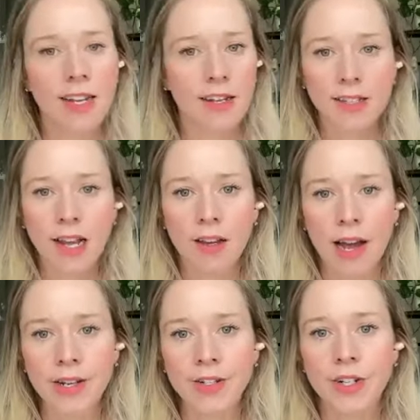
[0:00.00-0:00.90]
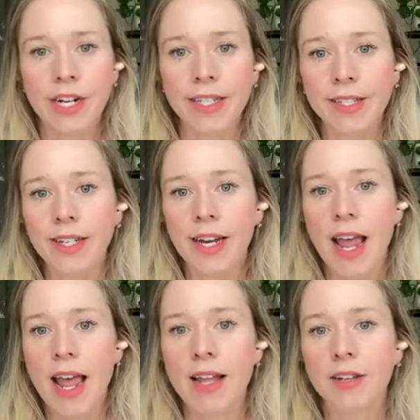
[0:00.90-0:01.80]
seeing a psychiatrist
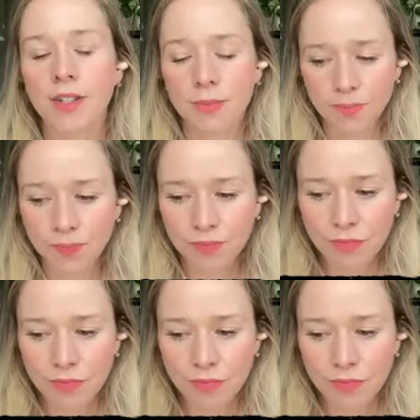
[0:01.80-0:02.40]
and